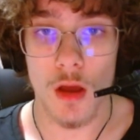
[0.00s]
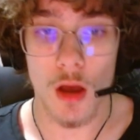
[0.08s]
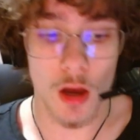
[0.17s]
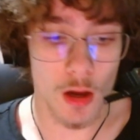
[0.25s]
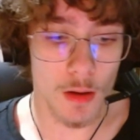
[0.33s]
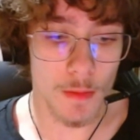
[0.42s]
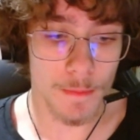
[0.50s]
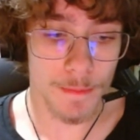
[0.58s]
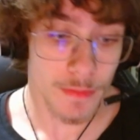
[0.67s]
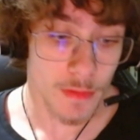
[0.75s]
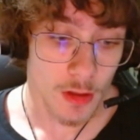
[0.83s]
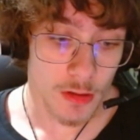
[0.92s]

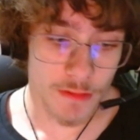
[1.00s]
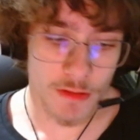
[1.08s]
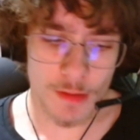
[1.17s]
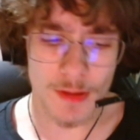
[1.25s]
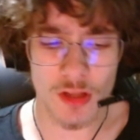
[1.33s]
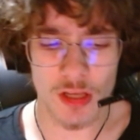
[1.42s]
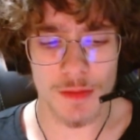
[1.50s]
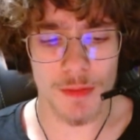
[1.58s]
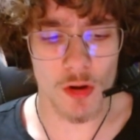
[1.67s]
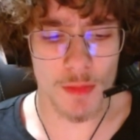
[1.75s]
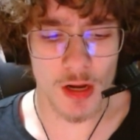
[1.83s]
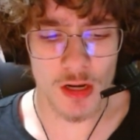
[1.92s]
Let's talk about lucky
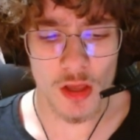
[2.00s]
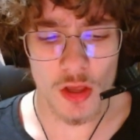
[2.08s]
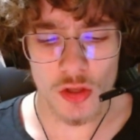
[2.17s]
Pokemon.